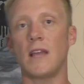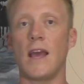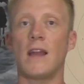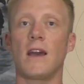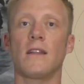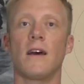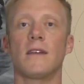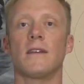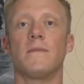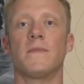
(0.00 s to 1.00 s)
and I
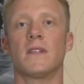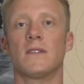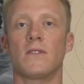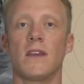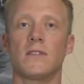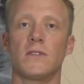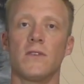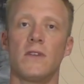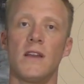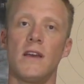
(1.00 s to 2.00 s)
like it. So thanks for
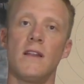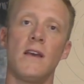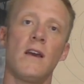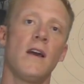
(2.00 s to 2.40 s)
tuning in.